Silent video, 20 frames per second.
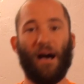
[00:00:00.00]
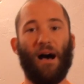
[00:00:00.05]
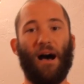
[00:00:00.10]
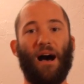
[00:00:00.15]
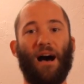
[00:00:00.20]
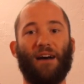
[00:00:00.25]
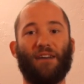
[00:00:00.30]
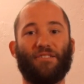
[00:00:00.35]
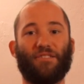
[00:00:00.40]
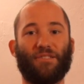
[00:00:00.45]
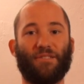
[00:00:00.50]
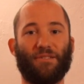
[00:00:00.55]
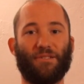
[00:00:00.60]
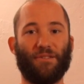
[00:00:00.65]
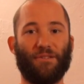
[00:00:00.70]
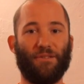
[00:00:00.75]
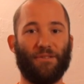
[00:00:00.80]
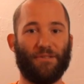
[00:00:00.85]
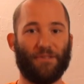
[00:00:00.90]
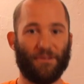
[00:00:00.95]
Uh, so,
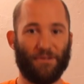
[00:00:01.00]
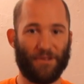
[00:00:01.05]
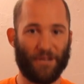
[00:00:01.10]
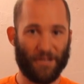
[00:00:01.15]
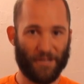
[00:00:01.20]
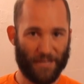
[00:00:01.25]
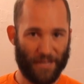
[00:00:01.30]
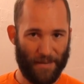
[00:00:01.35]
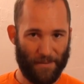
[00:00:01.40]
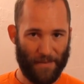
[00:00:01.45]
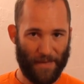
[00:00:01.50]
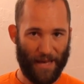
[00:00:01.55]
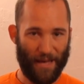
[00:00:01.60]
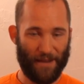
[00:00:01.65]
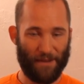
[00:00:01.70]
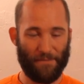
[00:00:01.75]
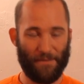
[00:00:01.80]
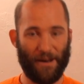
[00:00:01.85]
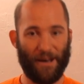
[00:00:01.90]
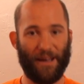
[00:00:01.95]
so, so just keep
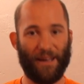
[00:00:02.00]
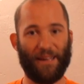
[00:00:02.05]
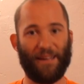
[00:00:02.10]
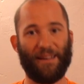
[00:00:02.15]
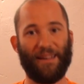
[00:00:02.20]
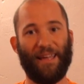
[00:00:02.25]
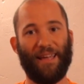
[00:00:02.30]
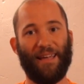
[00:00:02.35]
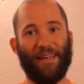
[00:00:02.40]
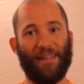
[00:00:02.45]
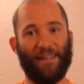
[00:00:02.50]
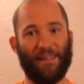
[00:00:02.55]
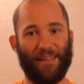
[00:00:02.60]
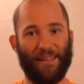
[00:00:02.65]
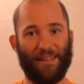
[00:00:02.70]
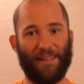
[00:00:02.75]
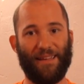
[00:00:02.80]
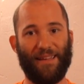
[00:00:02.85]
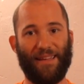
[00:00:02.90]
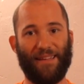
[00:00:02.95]
that in mind and,
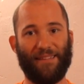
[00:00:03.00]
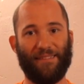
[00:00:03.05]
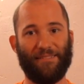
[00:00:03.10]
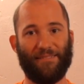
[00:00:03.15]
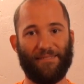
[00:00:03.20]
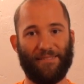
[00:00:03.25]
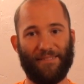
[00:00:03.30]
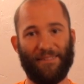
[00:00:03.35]
and, and